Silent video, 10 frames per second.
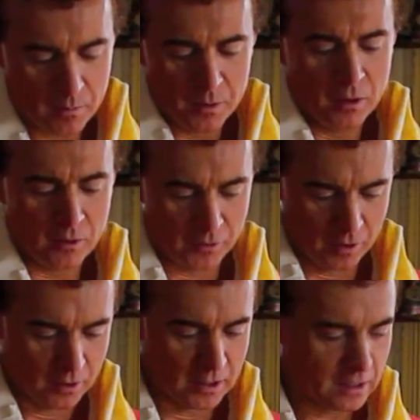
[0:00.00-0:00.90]

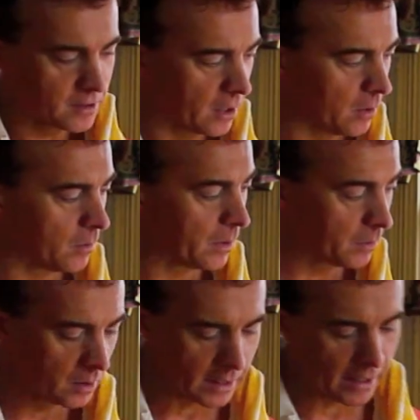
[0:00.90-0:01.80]
Beautiful. And so we
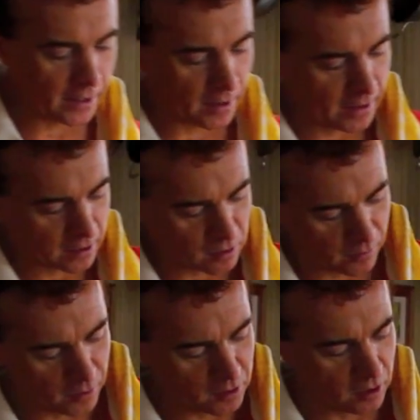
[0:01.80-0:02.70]
will add our extra
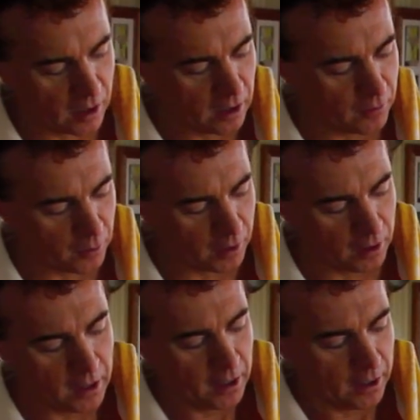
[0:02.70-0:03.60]
virgin olive
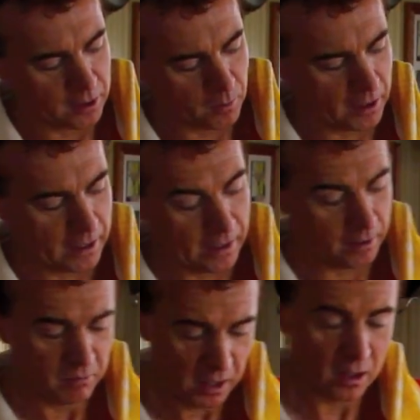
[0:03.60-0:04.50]
oil, and you want to
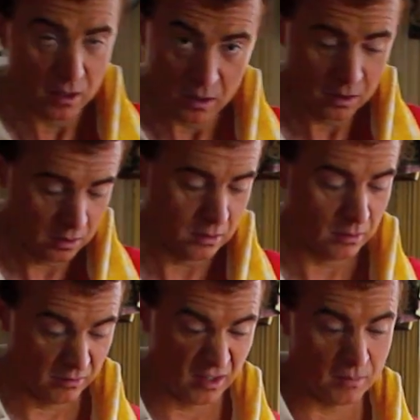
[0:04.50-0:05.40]
add,
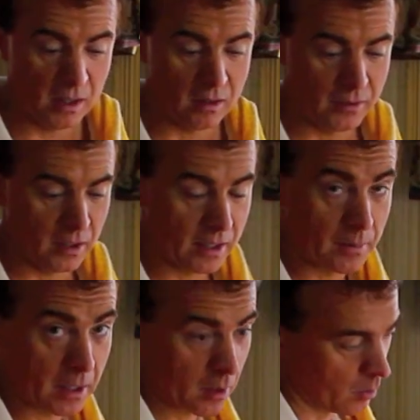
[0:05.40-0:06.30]
fair amount over here, like
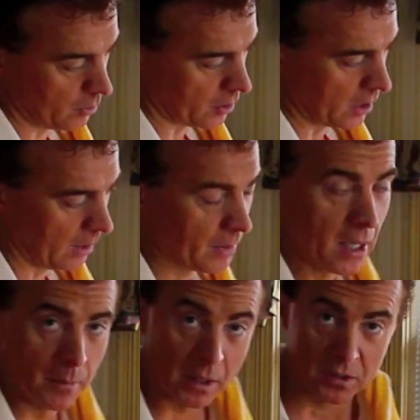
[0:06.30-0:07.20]
about a quarter cup,
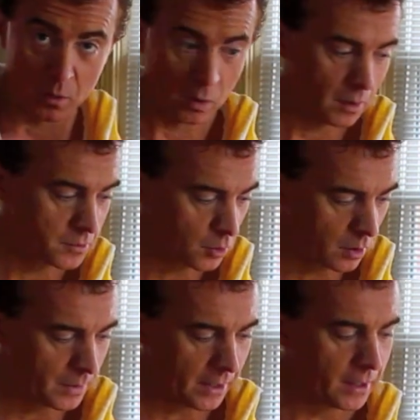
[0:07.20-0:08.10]
because it will
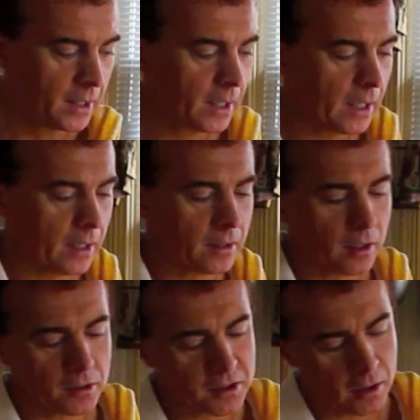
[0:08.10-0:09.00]
absorb it. And
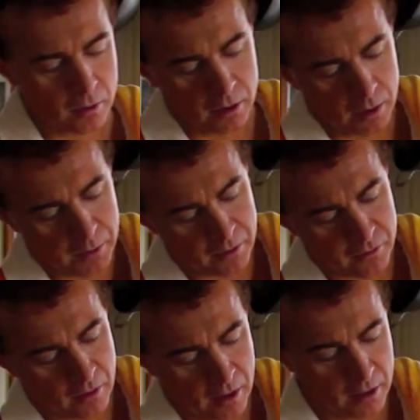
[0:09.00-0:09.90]
also a little bit
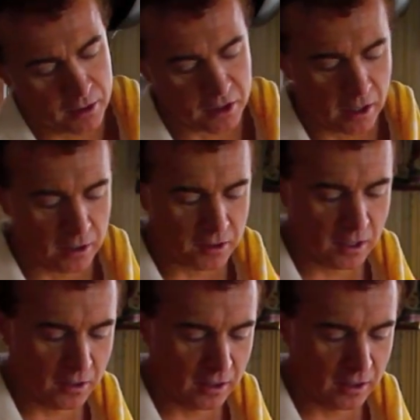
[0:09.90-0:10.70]
of salt.